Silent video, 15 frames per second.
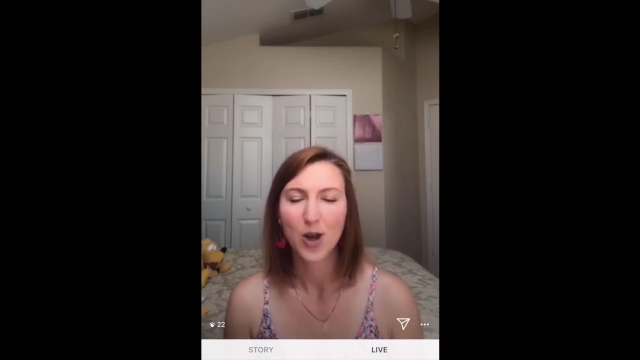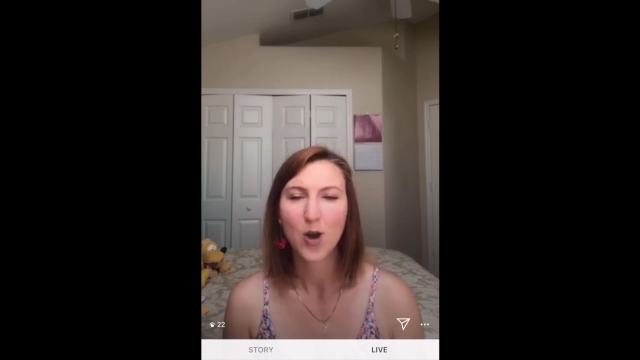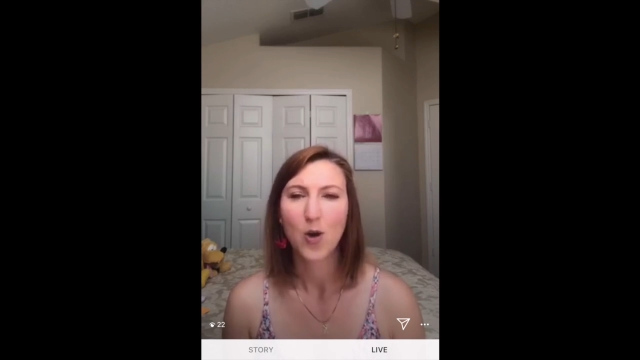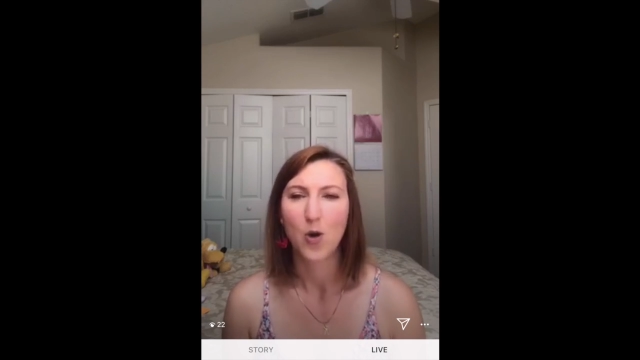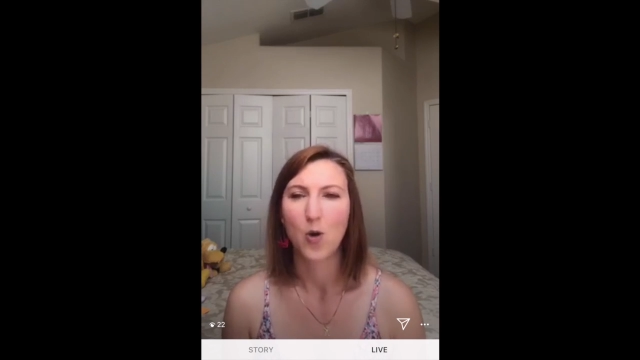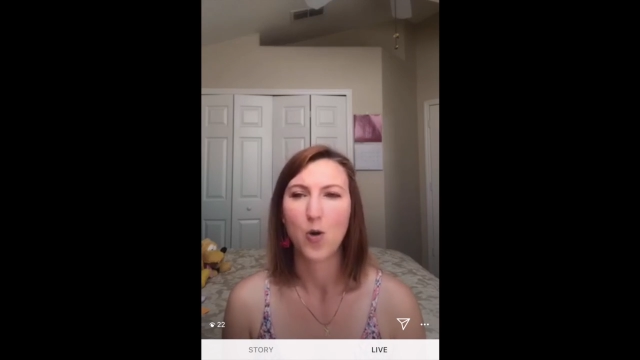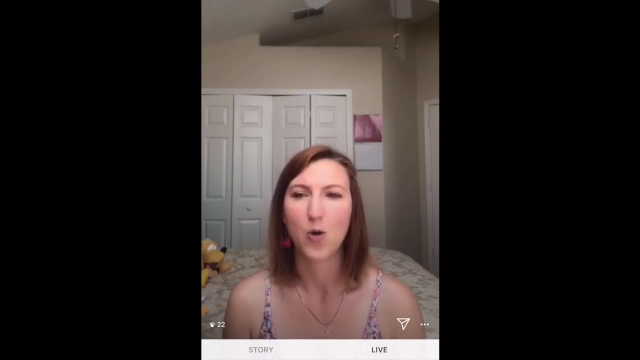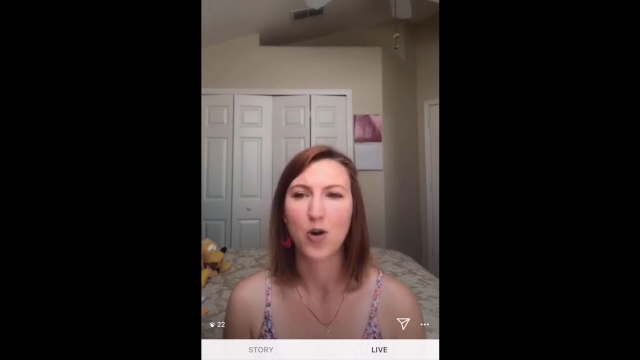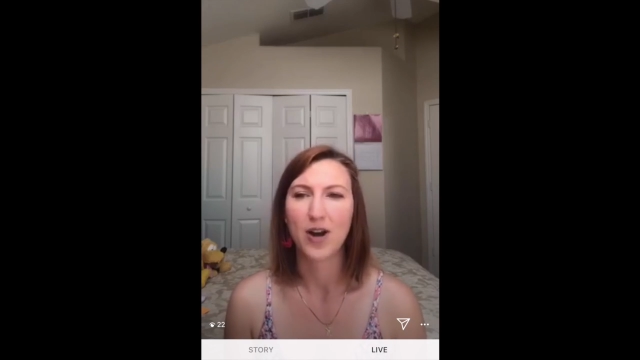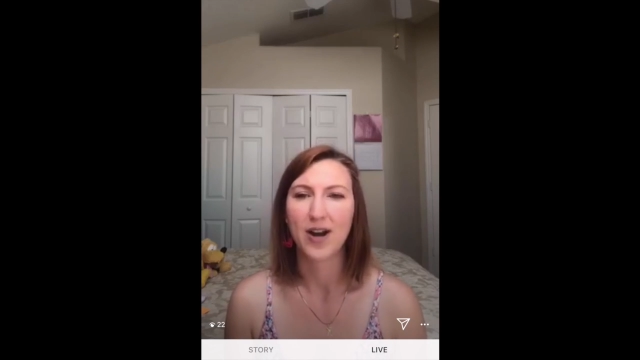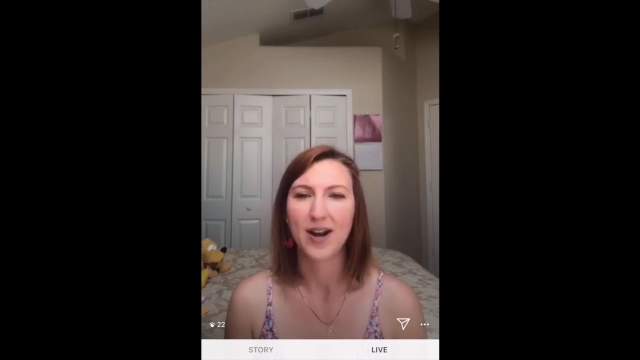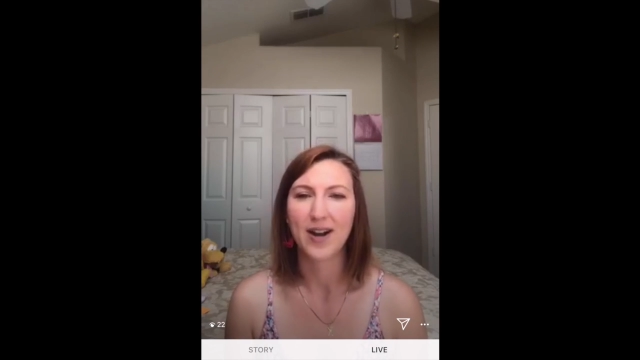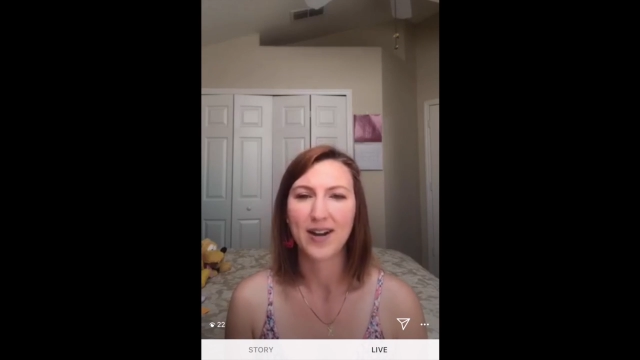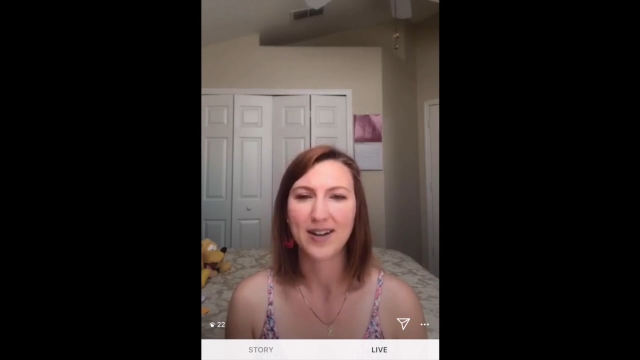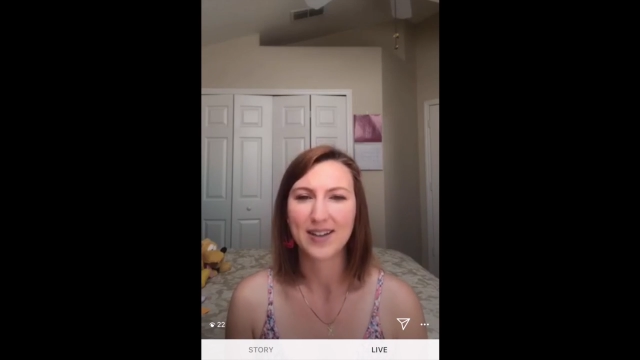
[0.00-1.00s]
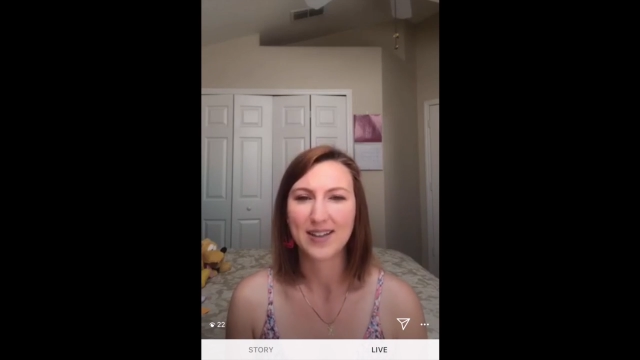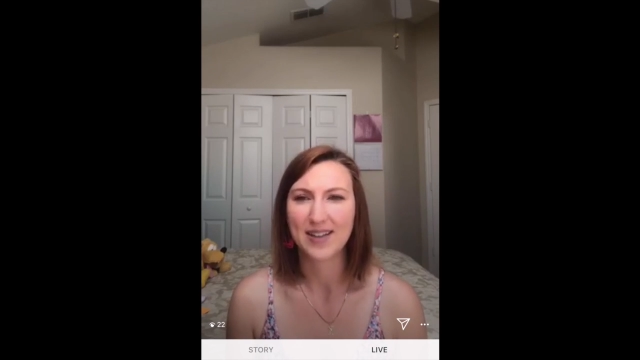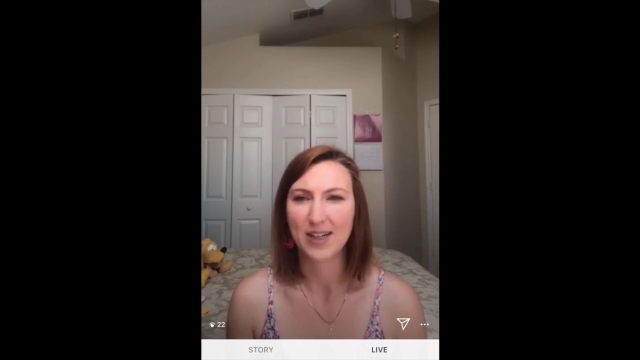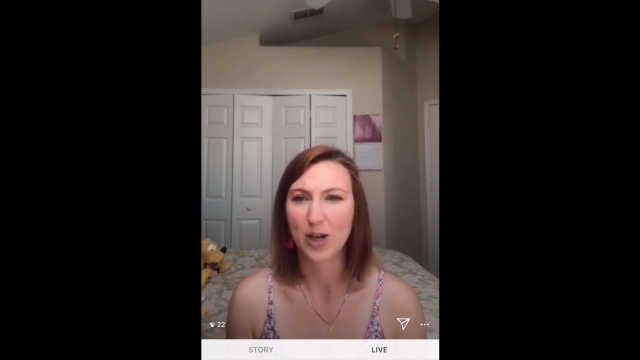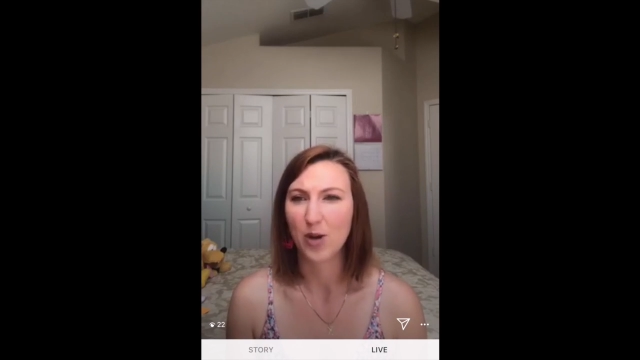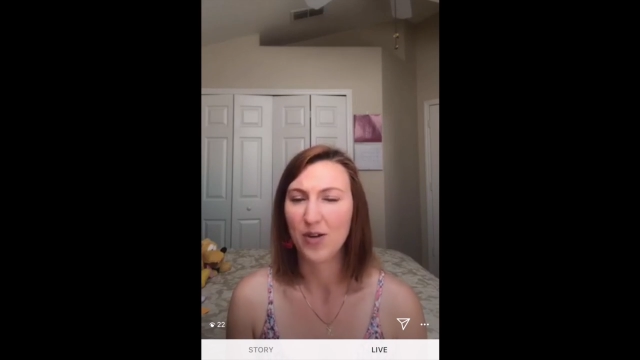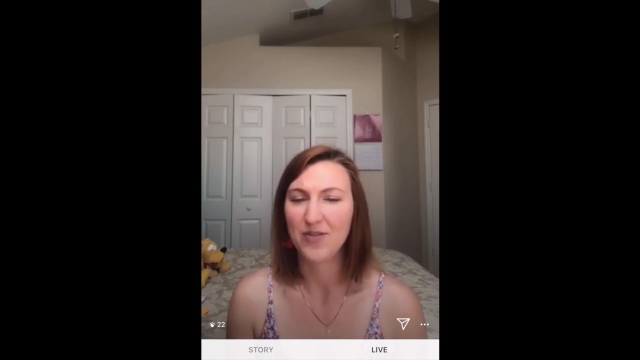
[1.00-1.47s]
or,
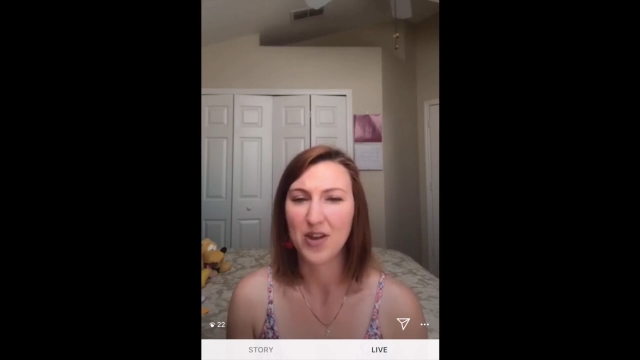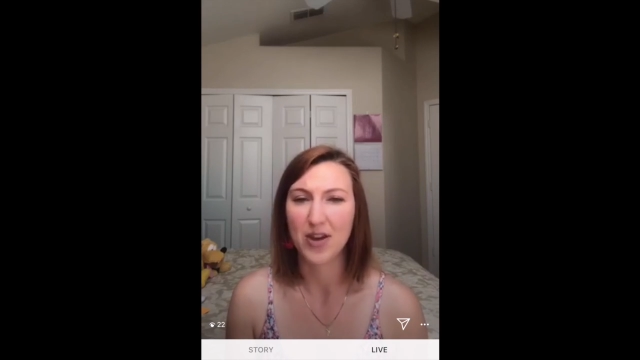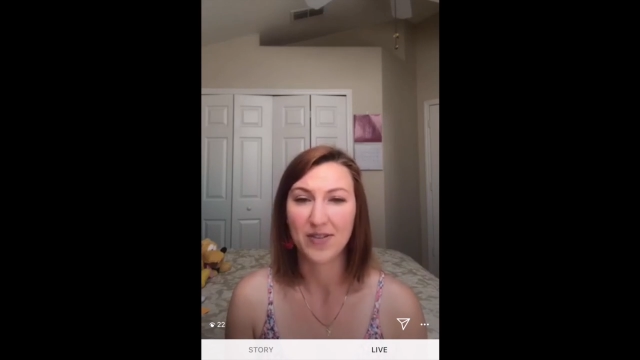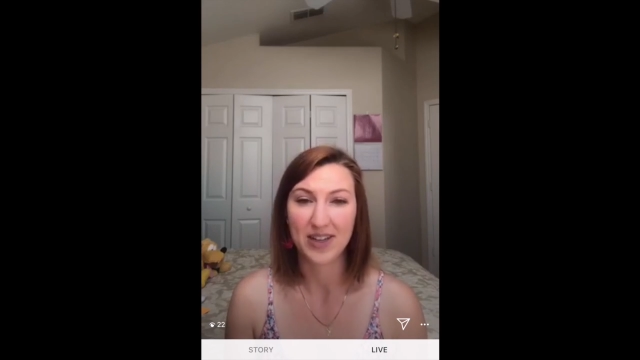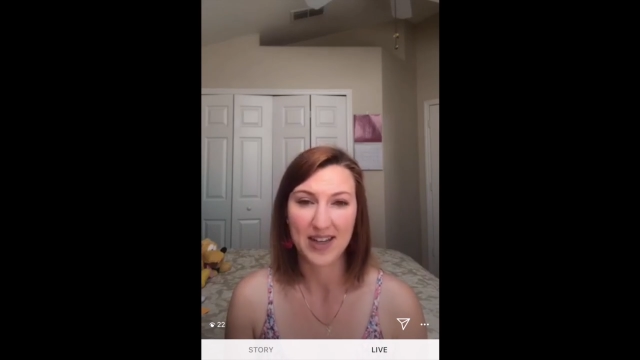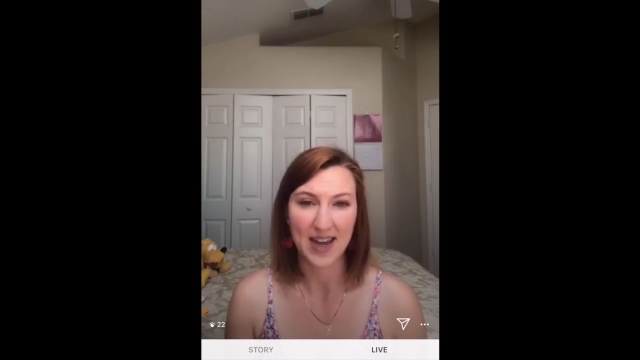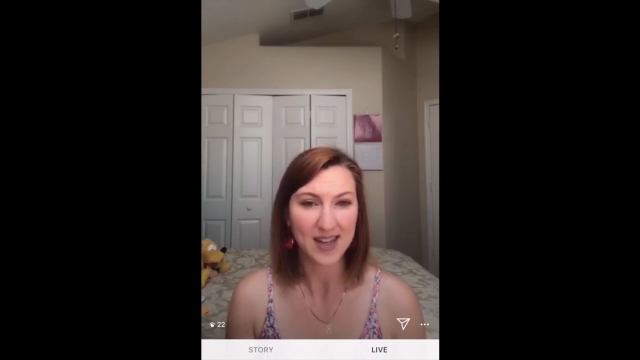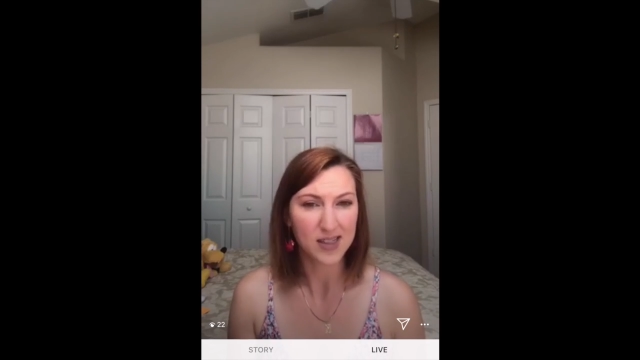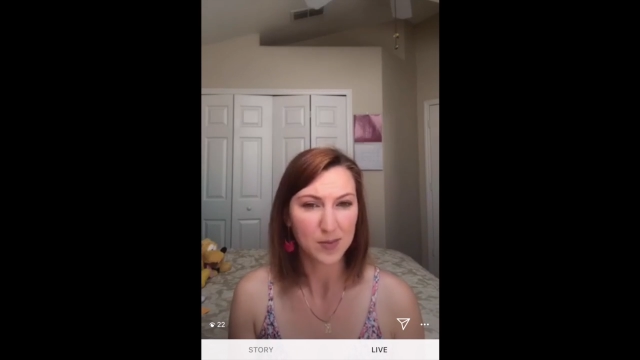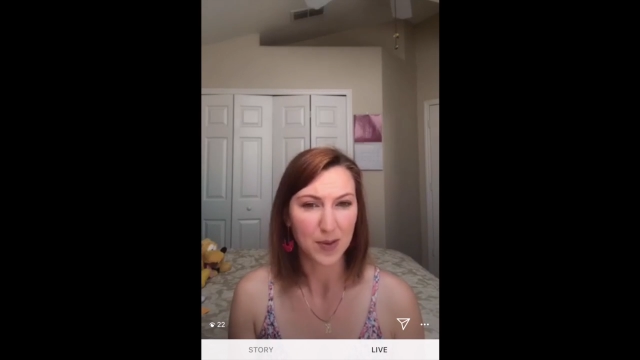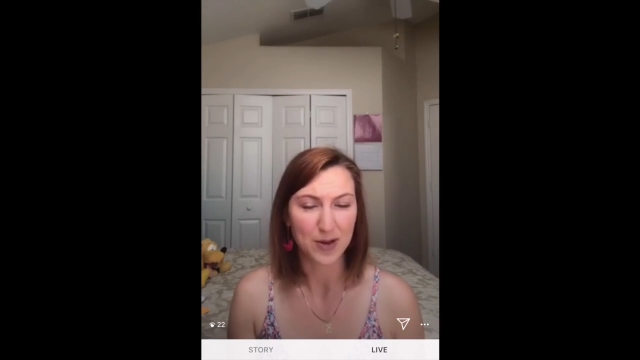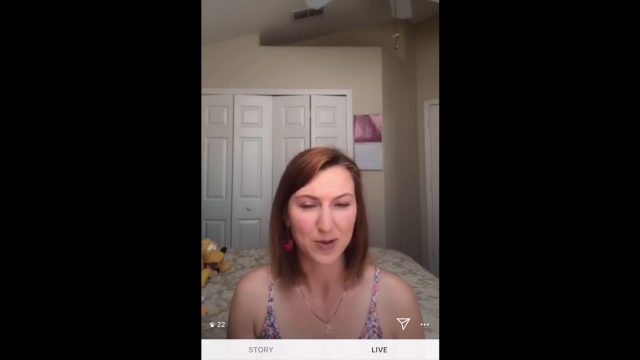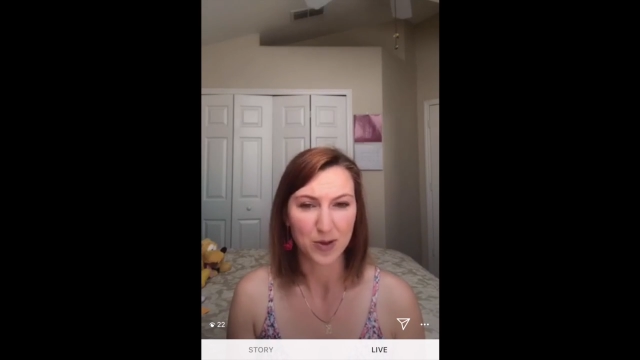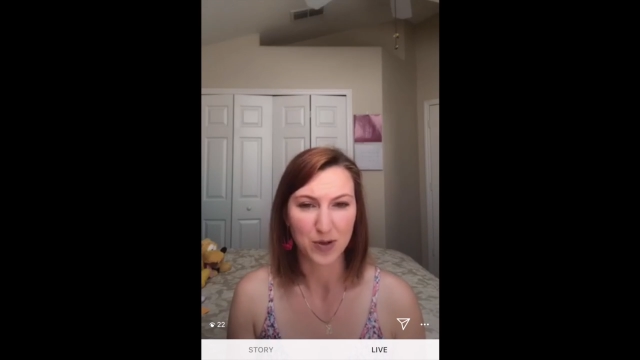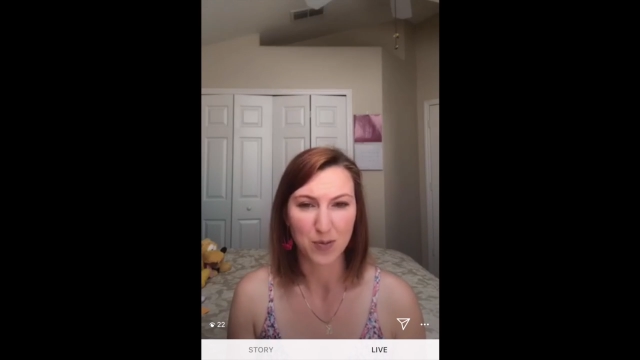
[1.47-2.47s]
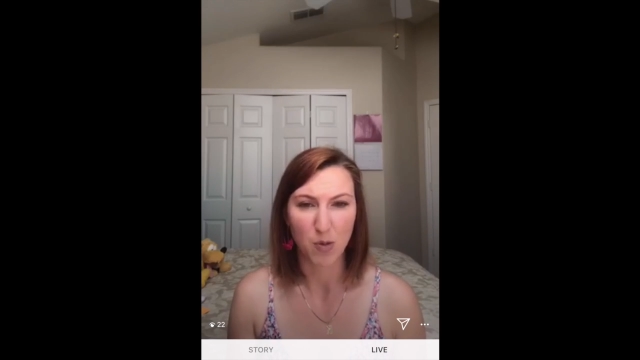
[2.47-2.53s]
if you have a guest bedroom,